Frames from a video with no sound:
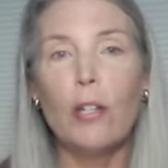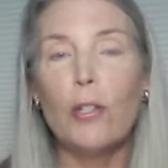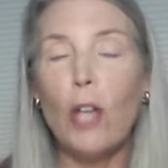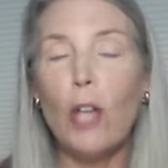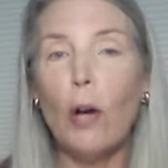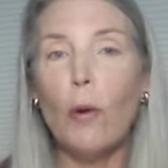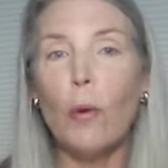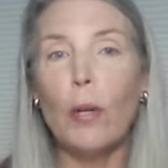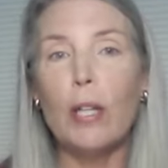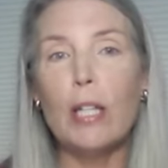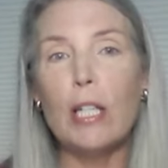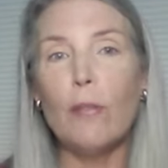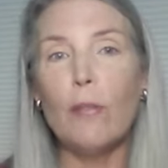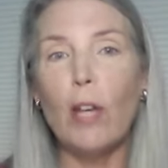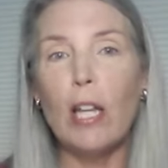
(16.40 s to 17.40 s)
So, in
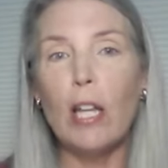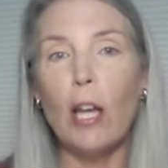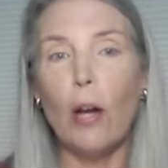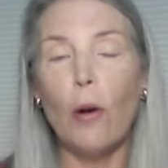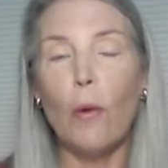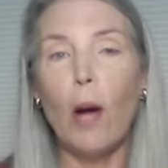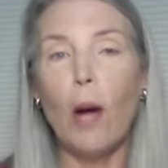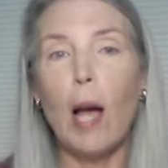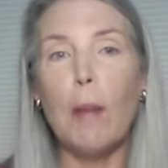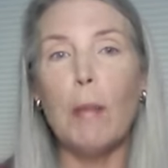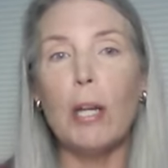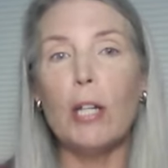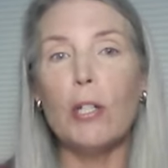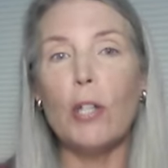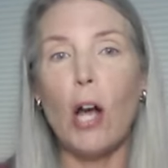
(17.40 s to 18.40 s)
this video, I'm
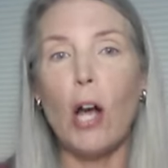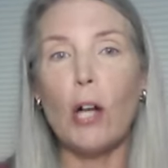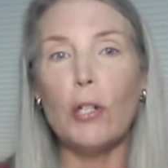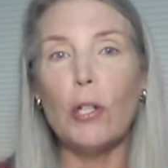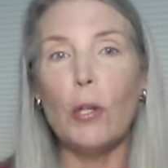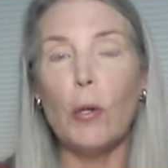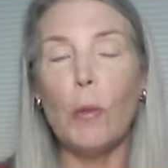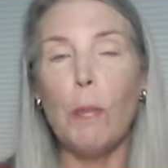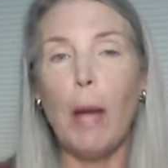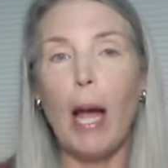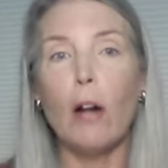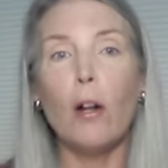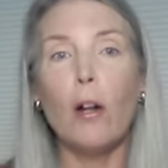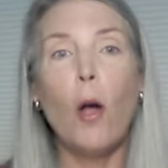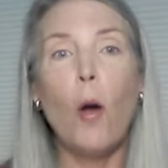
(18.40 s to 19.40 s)
going to talk to you
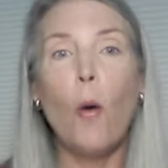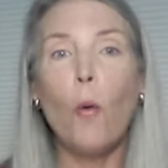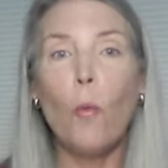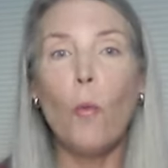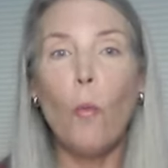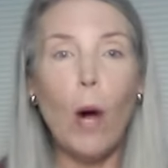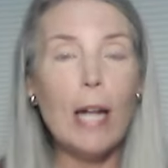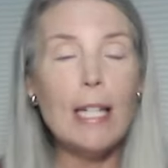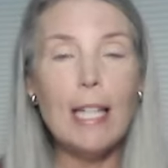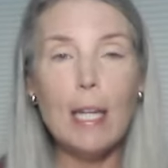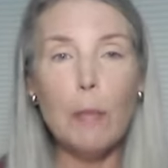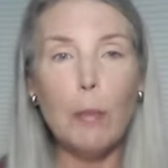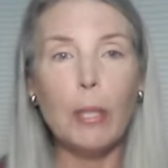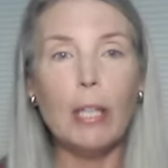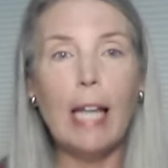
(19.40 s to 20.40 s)
about what
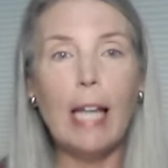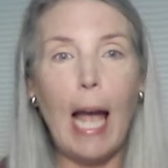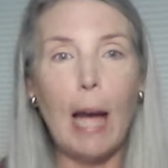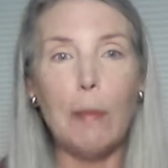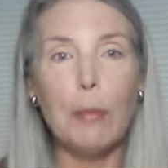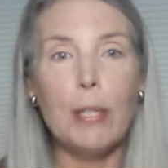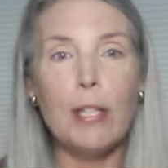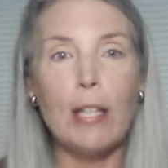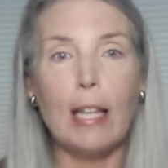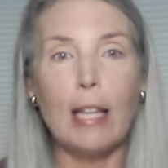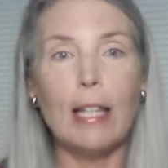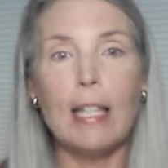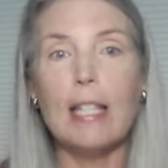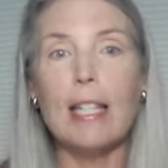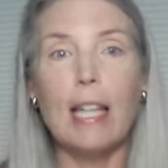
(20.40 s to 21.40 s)
typically happens
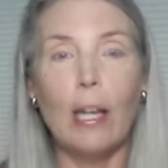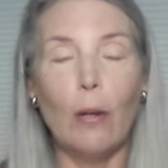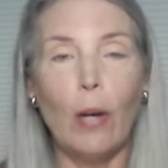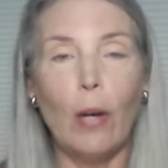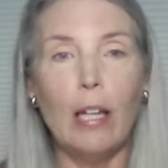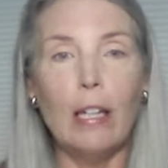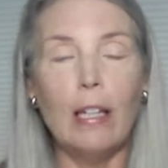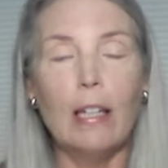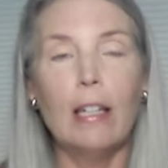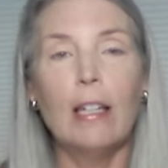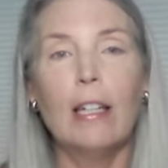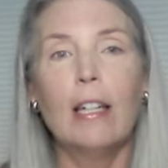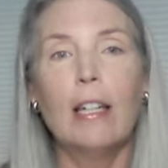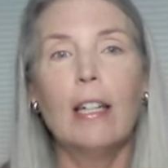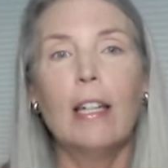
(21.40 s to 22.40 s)
at this hearing,
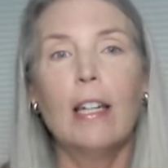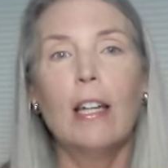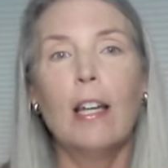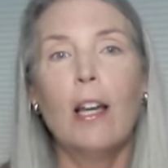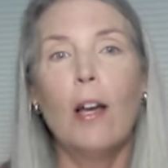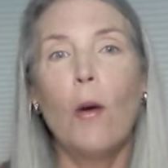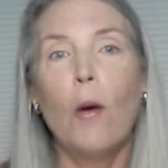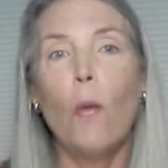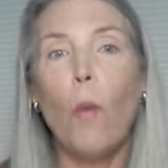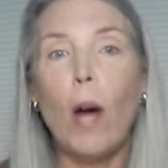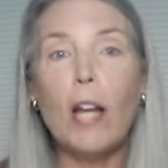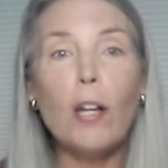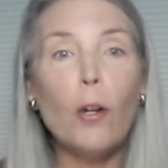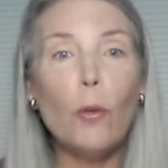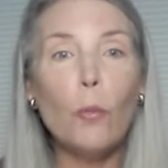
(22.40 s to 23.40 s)

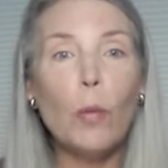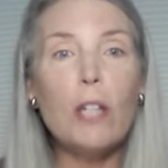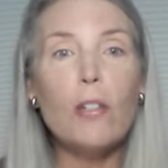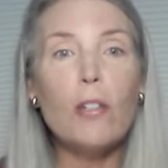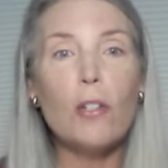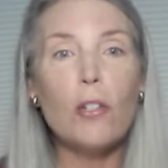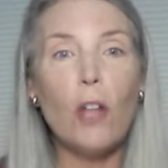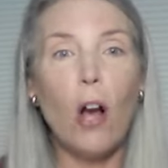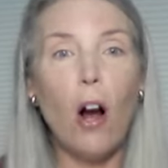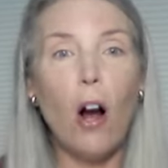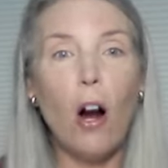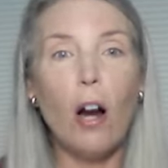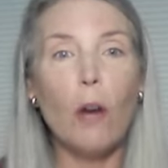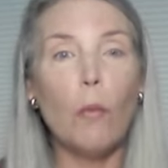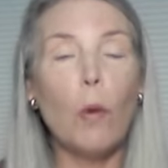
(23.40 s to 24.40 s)
what her reasons
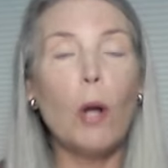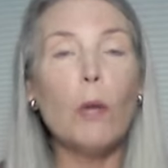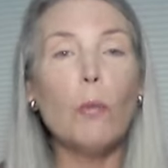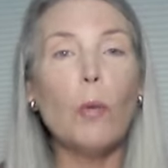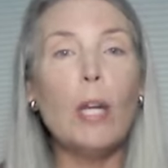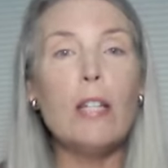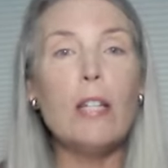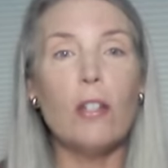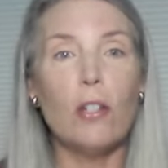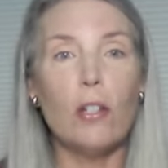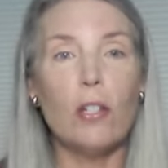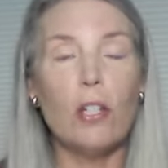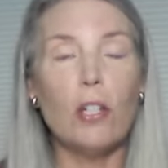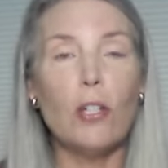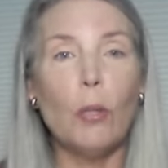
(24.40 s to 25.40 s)
are. What
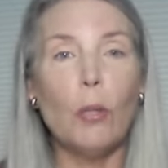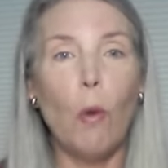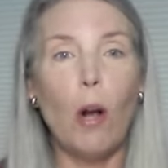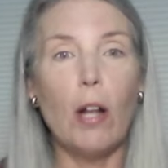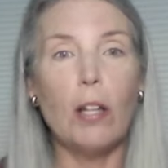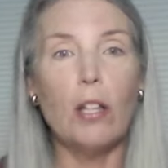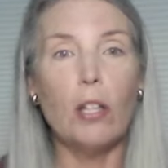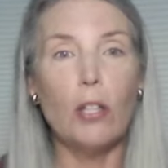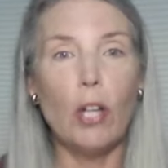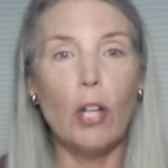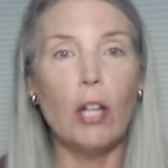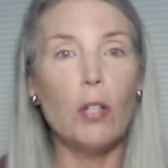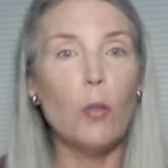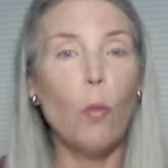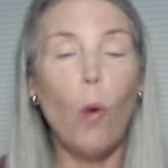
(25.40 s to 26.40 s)
reasons does she want the
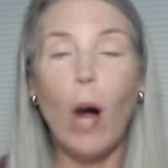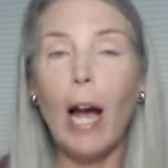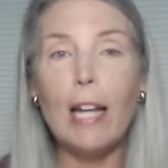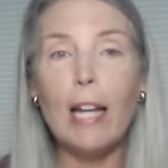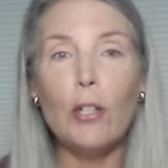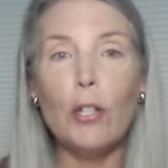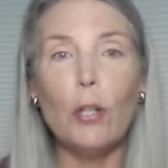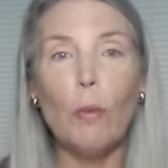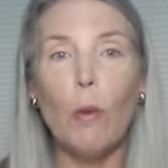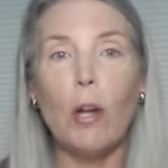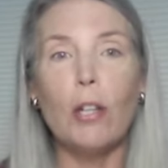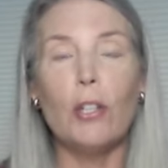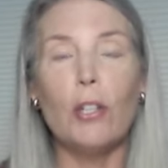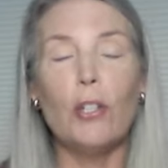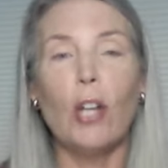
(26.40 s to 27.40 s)
judge? Why does she
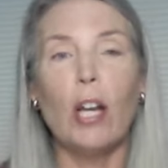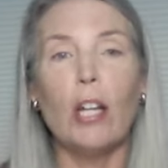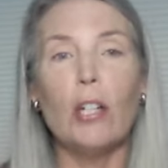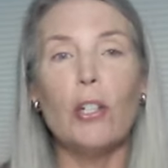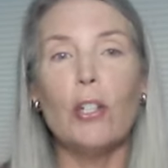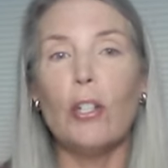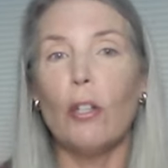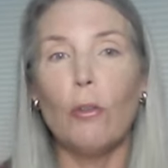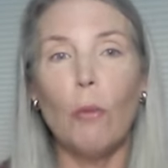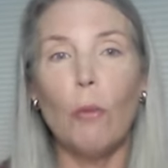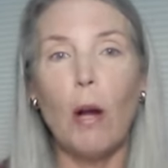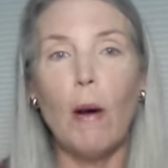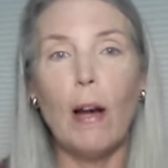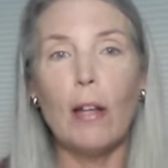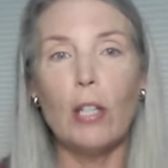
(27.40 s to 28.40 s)
want the judge to
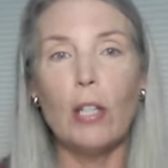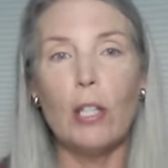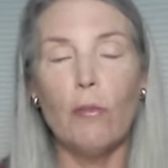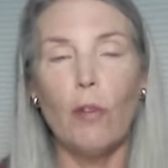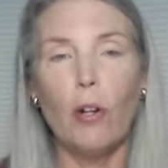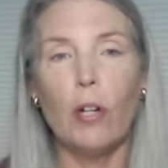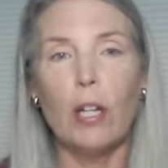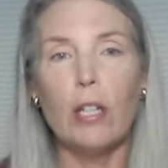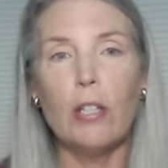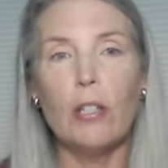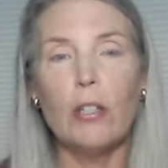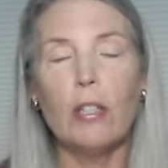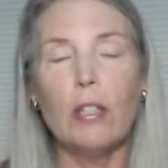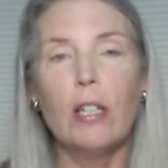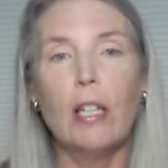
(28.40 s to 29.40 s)
throw out these
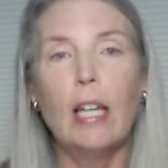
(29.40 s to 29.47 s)
verdicts?